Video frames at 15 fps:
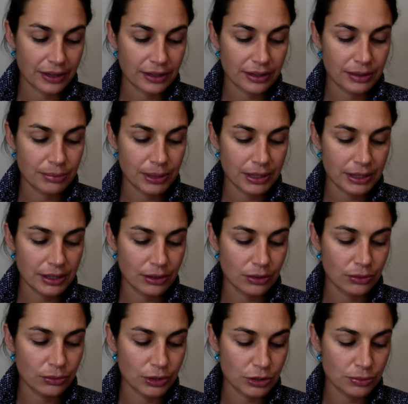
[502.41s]
depending
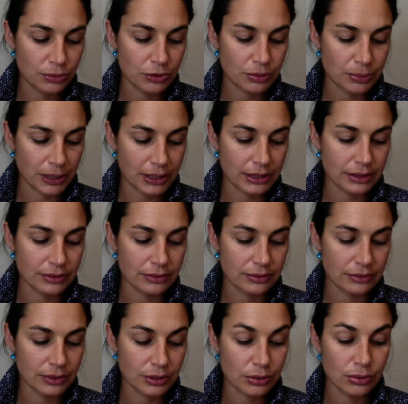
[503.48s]
on which perspective
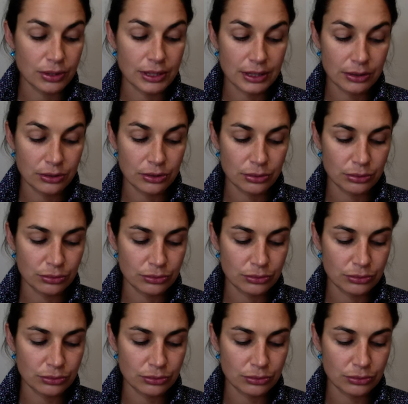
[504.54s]
you adhere to,